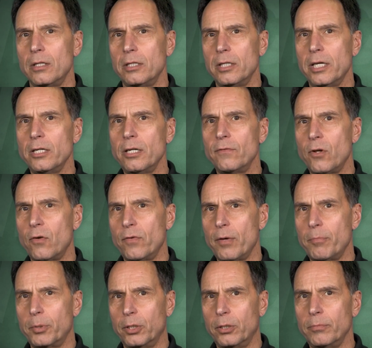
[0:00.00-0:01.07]
The end of
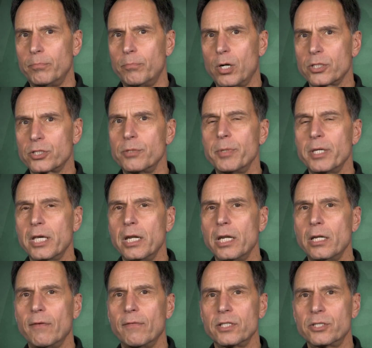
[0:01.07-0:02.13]
November marks the
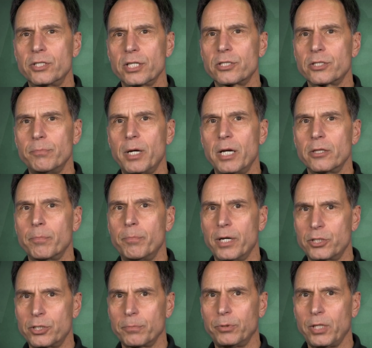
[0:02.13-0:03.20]
beginning of a 6-month
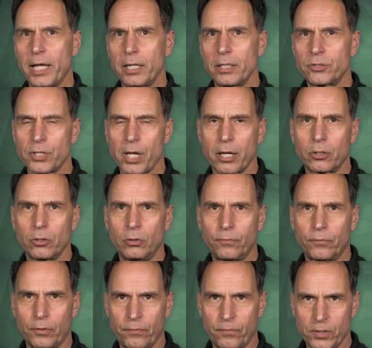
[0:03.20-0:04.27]
budget planning cycle
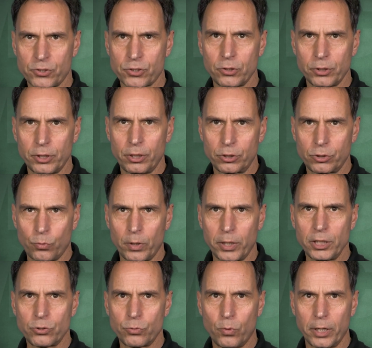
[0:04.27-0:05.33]
for fiscal year
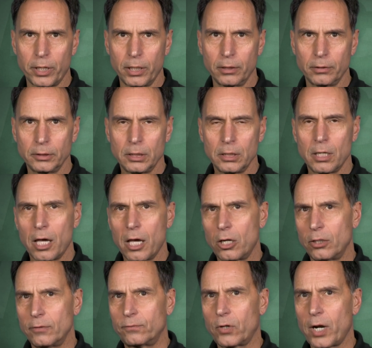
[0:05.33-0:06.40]
2020, and
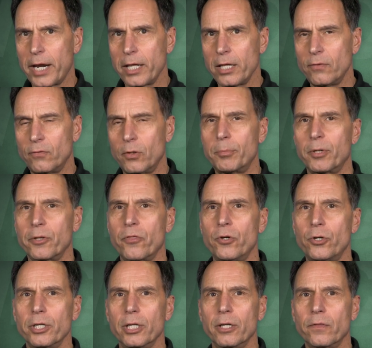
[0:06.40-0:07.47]
on Friday, November
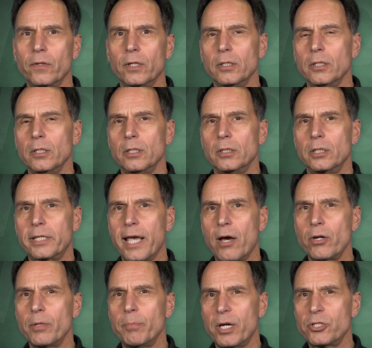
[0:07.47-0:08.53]
30th, the
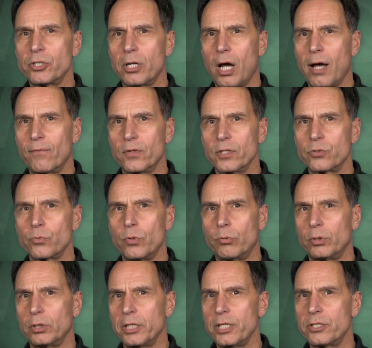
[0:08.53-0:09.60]
County Budget Office will
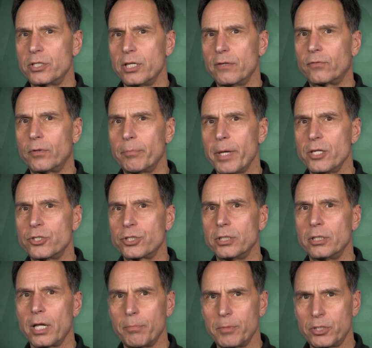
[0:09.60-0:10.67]
release the
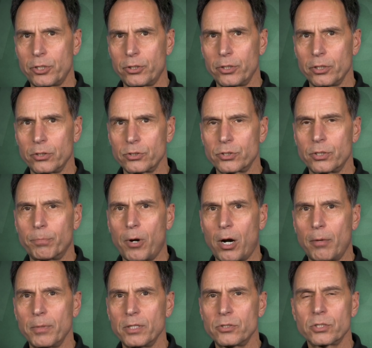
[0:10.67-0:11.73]
information and materials
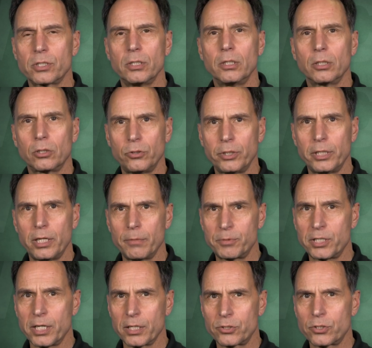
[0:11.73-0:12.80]
departments, including
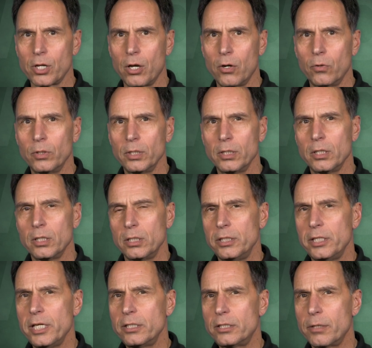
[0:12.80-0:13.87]
MCSO,
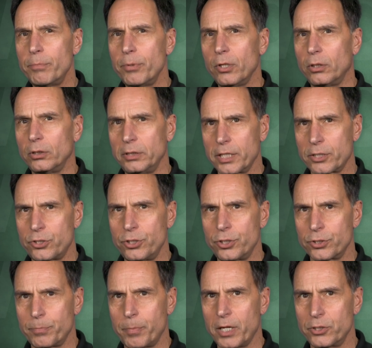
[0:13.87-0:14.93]
need to build next
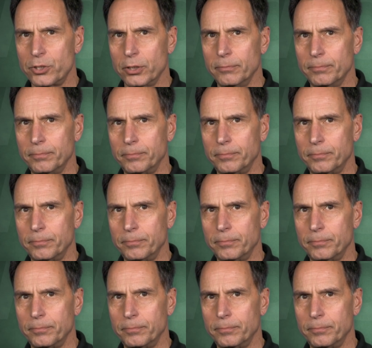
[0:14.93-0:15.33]
year's budget.